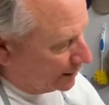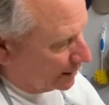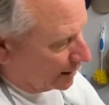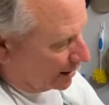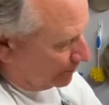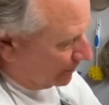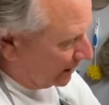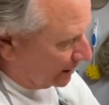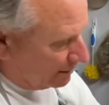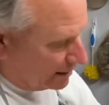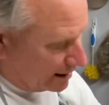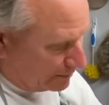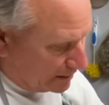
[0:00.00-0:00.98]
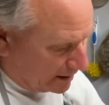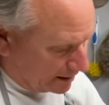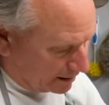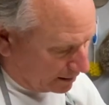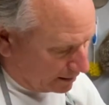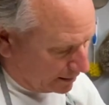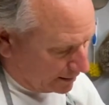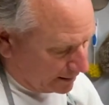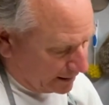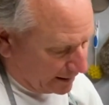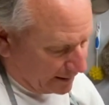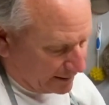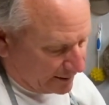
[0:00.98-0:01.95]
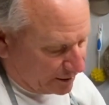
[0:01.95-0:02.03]
up here and up here.
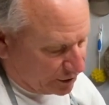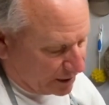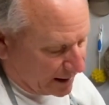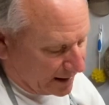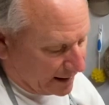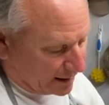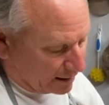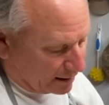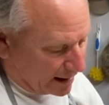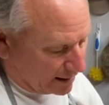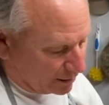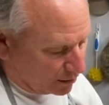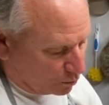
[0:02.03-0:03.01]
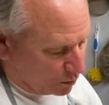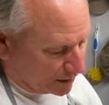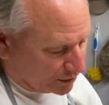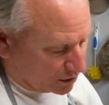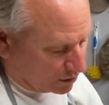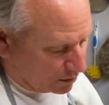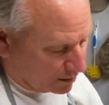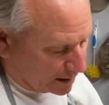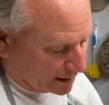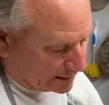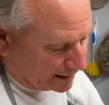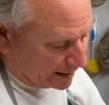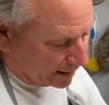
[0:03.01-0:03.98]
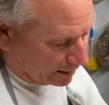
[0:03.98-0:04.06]
This thing here, I don't know what's going on
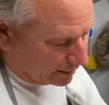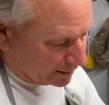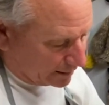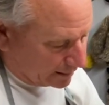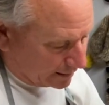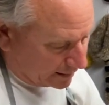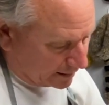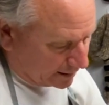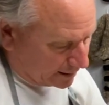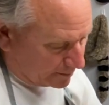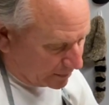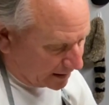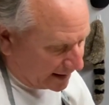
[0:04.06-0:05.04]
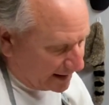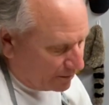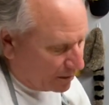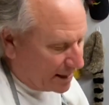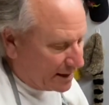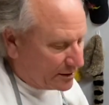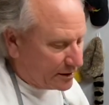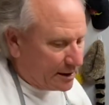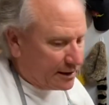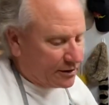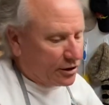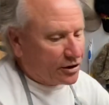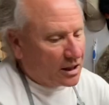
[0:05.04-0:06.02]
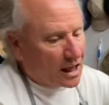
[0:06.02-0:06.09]
there. But anyways, it
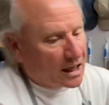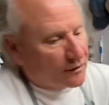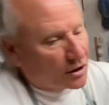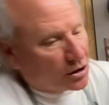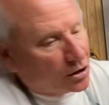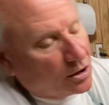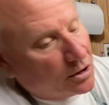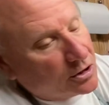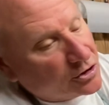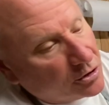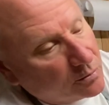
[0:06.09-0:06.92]
just kind of occurs to